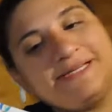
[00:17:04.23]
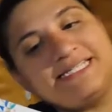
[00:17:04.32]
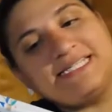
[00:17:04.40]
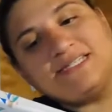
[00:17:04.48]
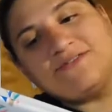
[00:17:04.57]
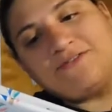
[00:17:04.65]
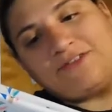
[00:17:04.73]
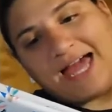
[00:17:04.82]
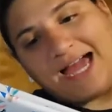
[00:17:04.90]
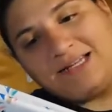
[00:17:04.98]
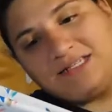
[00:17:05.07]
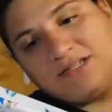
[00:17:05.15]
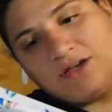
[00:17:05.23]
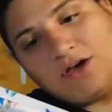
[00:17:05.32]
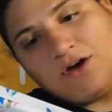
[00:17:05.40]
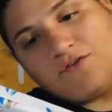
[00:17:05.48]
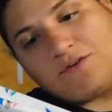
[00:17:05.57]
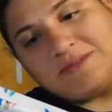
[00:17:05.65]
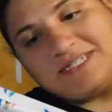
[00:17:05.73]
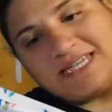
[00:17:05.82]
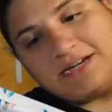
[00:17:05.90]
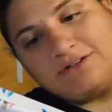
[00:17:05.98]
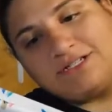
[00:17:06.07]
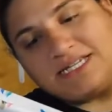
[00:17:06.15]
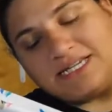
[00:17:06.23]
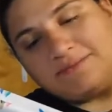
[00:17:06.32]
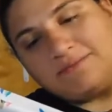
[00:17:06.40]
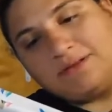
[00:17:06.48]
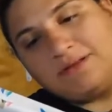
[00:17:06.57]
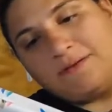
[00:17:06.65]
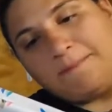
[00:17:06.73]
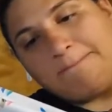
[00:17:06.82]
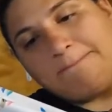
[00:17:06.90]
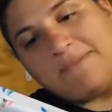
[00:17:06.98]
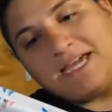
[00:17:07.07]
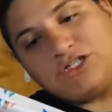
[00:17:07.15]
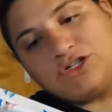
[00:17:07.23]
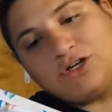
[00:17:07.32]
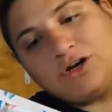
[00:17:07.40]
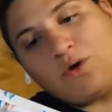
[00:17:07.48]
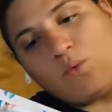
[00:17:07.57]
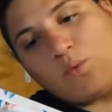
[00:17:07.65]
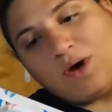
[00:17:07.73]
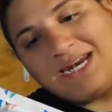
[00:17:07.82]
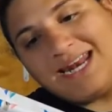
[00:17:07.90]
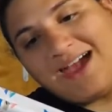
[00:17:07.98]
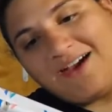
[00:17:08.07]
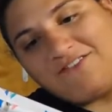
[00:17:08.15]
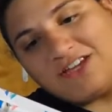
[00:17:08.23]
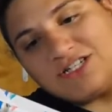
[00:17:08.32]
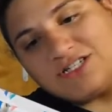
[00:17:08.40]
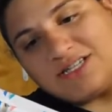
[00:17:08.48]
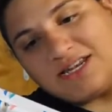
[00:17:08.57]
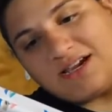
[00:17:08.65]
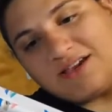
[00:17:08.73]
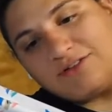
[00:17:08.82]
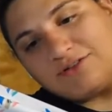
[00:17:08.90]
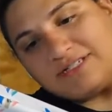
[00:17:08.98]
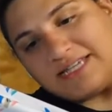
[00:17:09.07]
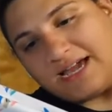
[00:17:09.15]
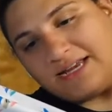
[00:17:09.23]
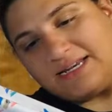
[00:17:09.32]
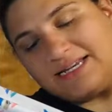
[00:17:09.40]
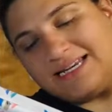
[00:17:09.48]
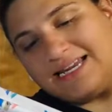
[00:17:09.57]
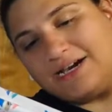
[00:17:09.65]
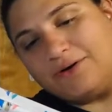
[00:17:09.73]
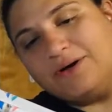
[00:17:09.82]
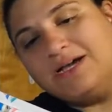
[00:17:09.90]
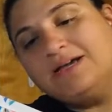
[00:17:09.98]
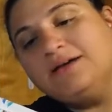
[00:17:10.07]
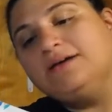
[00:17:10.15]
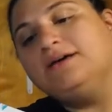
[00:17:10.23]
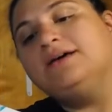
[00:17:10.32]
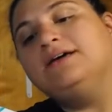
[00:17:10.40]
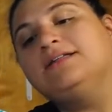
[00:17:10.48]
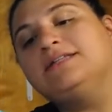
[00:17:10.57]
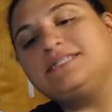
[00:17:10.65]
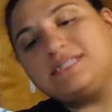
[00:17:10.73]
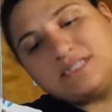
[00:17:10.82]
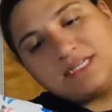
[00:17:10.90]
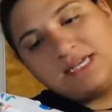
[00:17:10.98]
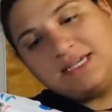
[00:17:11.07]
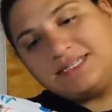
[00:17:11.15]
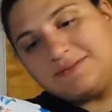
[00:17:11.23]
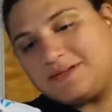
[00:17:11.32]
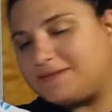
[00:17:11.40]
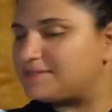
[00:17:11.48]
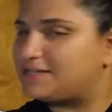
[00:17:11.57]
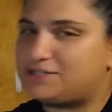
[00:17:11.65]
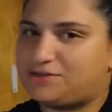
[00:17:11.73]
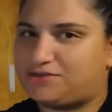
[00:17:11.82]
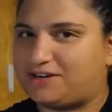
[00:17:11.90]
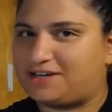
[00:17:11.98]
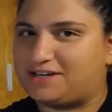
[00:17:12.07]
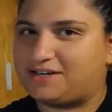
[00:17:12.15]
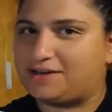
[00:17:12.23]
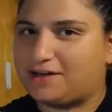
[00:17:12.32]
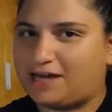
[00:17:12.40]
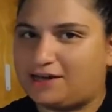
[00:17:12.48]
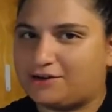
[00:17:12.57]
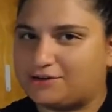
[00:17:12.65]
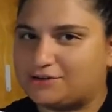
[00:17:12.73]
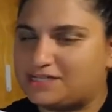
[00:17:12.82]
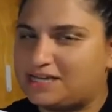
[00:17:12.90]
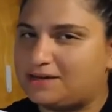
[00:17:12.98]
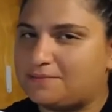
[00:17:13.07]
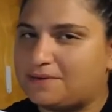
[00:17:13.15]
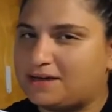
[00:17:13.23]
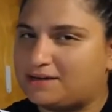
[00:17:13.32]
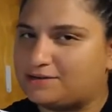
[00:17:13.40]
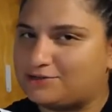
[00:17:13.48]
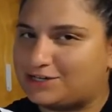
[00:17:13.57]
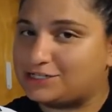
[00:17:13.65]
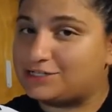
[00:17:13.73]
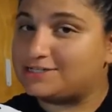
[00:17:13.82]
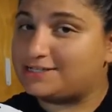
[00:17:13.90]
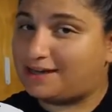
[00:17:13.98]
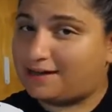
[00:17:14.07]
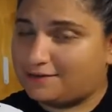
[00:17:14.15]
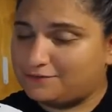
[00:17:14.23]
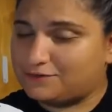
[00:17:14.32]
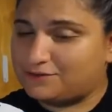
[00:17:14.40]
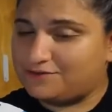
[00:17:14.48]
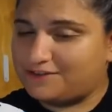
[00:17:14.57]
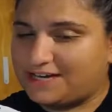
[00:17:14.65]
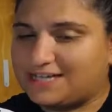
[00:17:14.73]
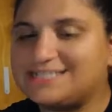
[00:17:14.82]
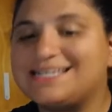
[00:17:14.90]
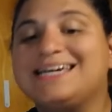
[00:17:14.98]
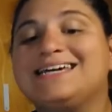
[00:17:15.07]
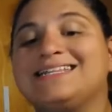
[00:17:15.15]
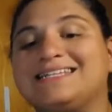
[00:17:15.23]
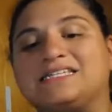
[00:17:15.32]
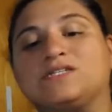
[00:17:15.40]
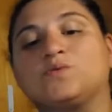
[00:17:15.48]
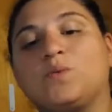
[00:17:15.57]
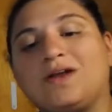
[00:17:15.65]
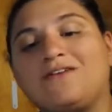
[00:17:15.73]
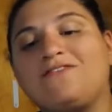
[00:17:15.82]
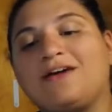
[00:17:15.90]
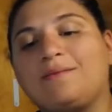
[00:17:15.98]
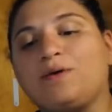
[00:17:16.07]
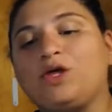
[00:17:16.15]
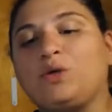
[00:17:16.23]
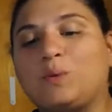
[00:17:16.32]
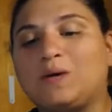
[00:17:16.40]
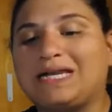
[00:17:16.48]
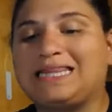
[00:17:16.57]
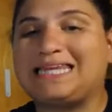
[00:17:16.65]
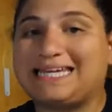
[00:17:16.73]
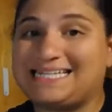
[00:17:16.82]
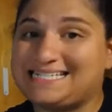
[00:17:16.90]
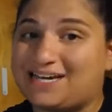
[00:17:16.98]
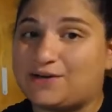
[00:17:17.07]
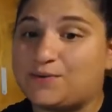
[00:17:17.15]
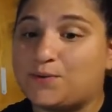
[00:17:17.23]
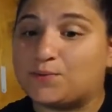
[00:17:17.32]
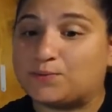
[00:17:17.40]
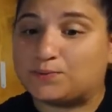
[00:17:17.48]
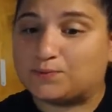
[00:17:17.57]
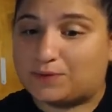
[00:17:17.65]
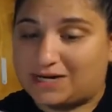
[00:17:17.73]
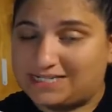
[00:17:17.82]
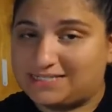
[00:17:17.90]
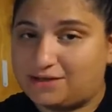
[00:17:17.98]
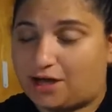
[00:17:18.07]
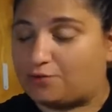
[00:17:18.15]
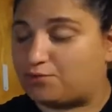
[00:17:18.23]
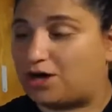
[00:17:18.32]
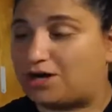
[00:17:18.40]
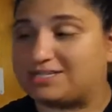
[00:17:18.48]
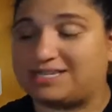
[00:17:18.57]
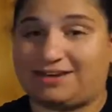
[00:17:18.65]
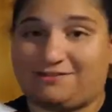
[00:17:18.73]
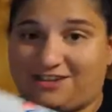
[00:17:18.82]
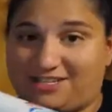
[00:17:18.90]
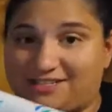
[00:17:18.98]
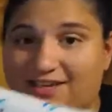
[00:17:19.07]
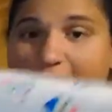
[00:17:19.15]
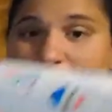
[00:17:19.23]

pieces flat from the center seam measure one and a half inches on either side. Now, this is sometimes I do find errors in my directions after the fact. This is one of them. You want to lay it down right, uh, wrong side facing